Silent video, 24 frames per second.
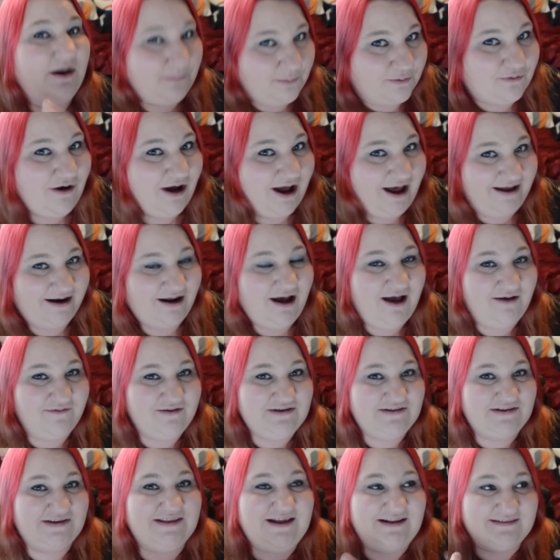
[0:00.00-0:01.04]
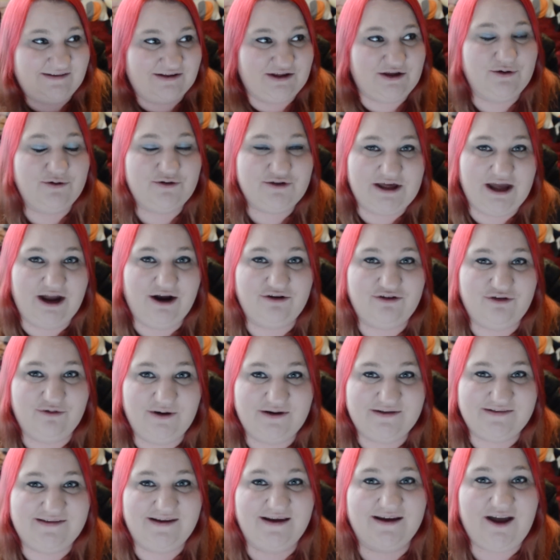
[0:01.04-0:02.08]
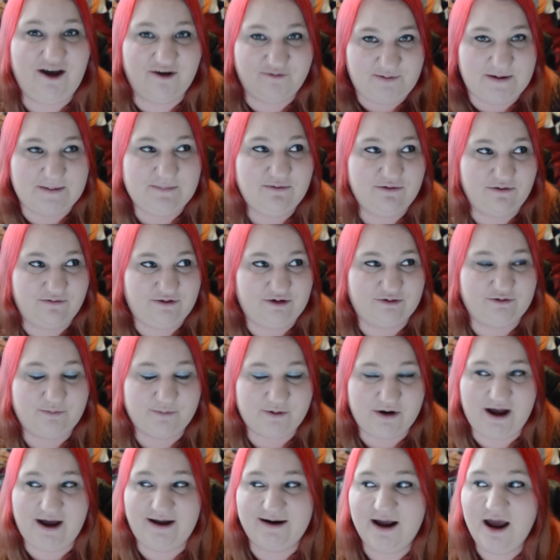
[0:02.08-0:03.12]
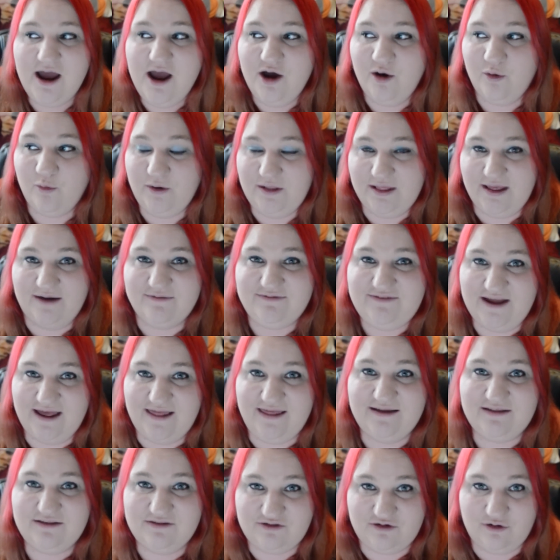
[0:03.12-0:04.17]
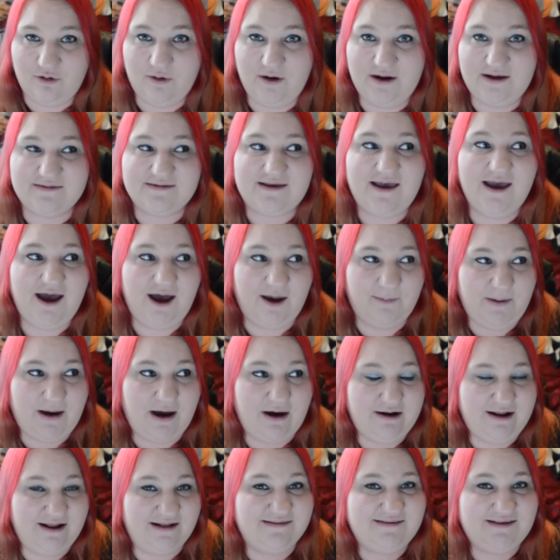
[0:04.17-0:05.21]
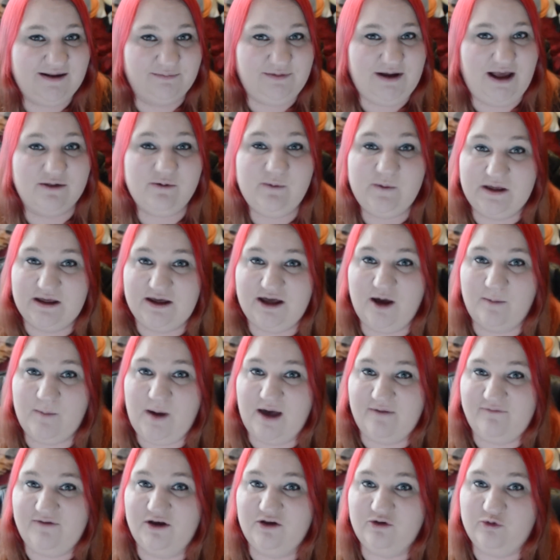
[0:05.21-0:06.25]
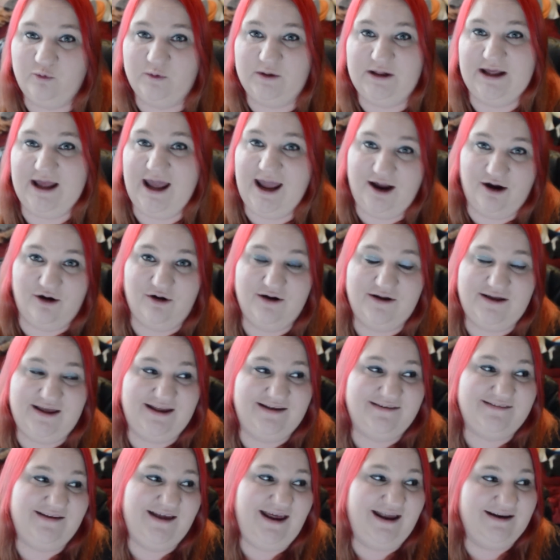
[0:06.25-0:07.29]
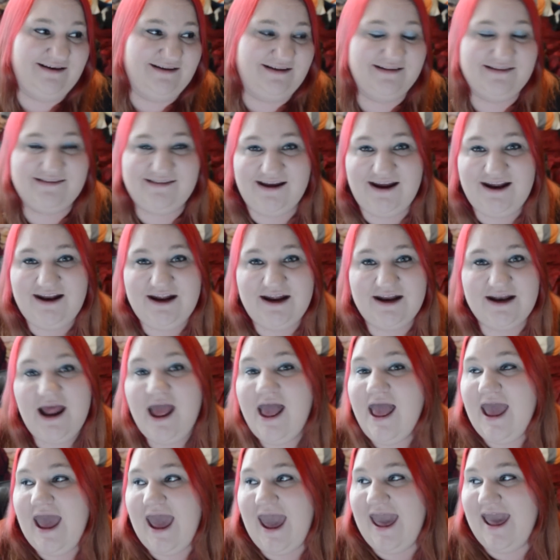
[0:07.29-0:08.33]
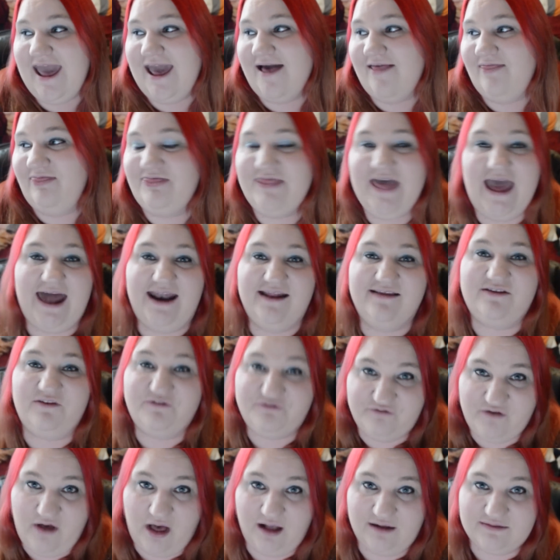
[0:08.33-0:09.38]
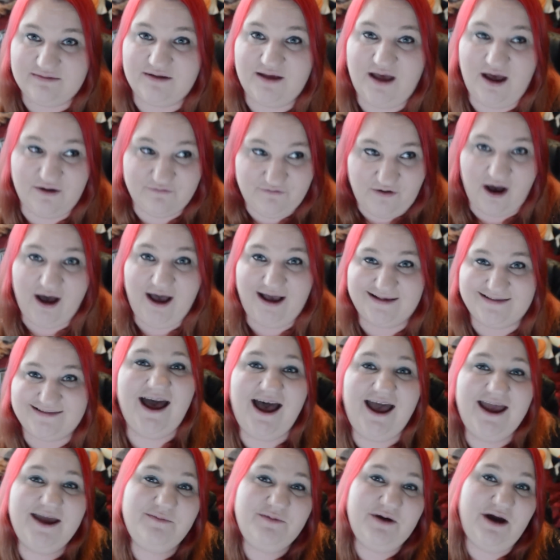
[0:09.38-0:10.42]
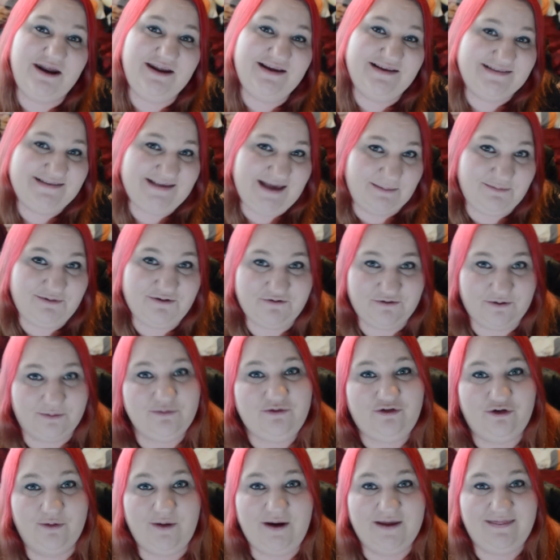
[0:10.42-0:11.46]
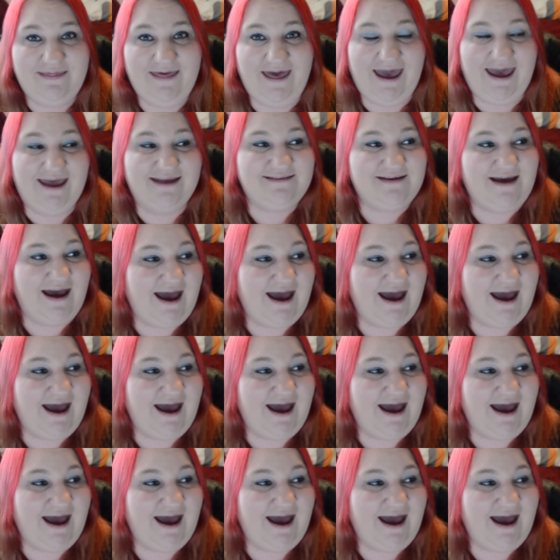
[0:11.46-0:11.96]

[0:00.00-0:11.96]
abroad, obviously that's a huge characteristic of people who've lived abroad. We love telling stories about it, and sometimes we come off as really arrogant and conceited, and that is a fault of us. I am not exempt from doing that.